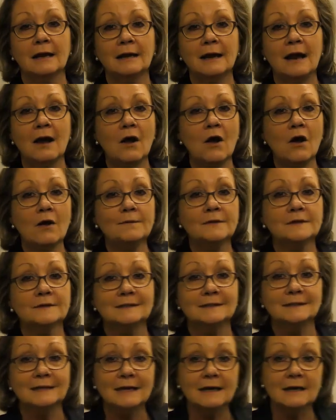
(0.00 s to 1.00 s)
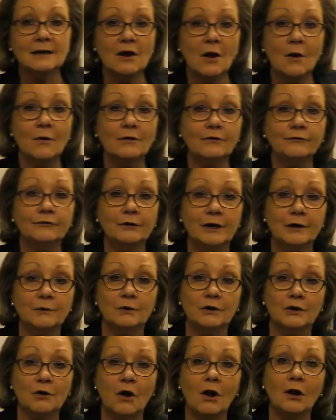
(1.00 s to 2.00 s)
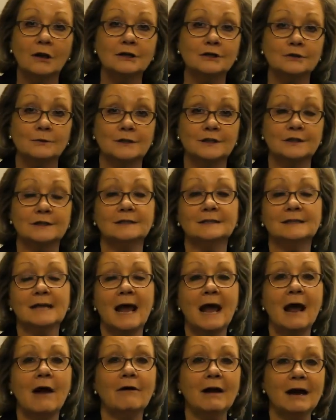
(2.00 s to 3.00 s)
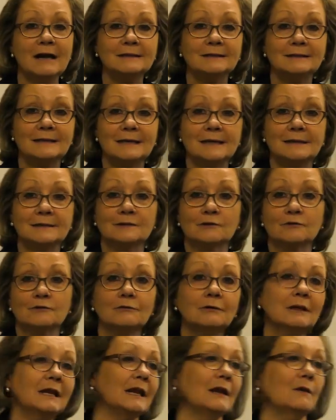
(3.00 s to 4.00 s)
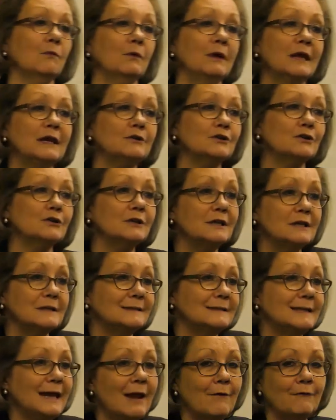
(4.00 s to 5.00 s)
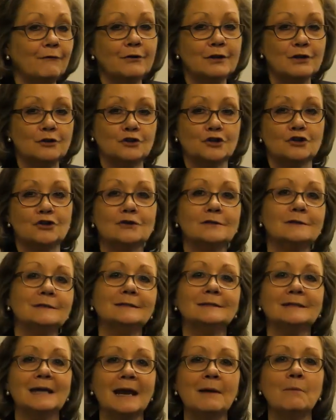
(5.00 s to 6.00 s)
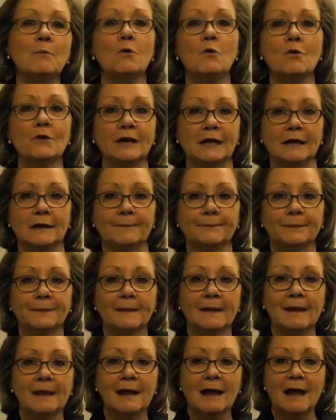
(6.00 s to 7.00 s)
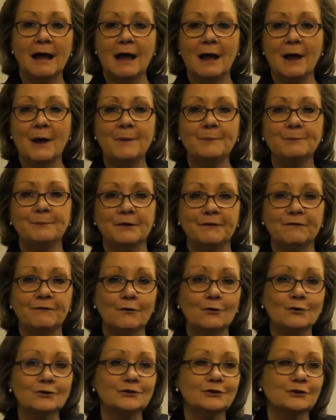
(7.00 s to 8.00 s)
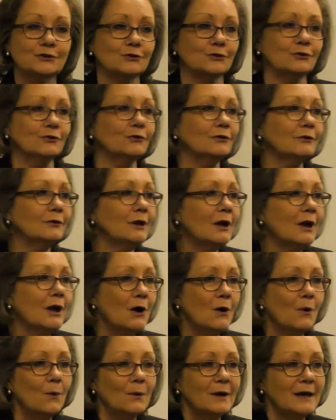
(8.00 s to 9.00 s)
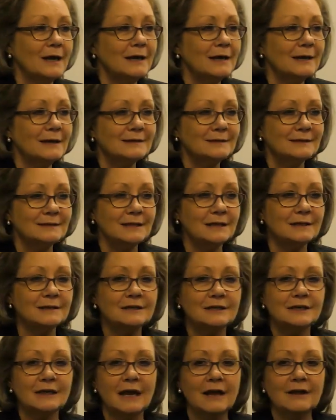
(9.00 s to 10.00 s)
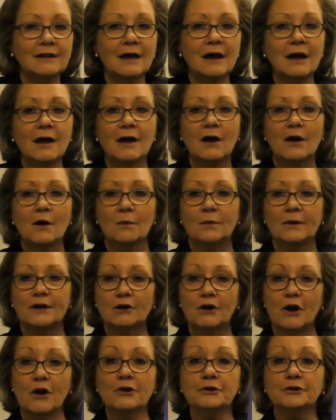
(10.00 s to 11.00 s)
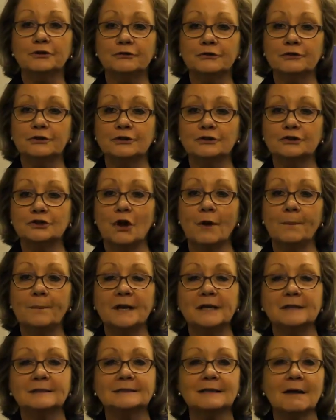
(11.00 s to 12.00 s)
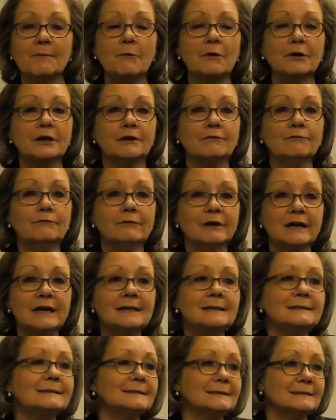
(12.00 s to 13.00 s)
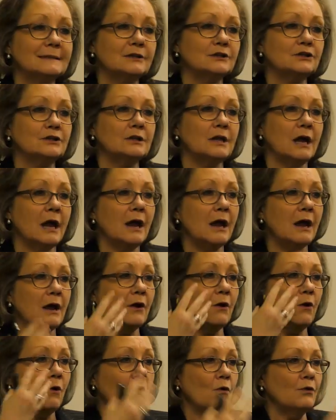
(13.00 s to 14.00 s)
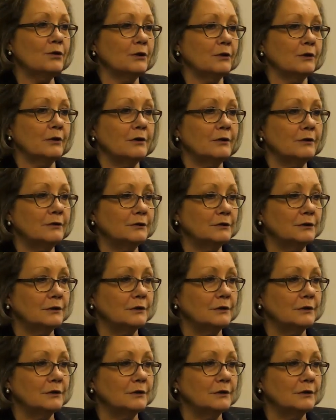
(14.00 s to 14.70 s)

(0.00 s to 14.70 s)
Now, I'm the CEO of Redwood College, which is our ACE school here. We do this every Tuesday morning before school. We sit together, we go through the topics, somebody reads all the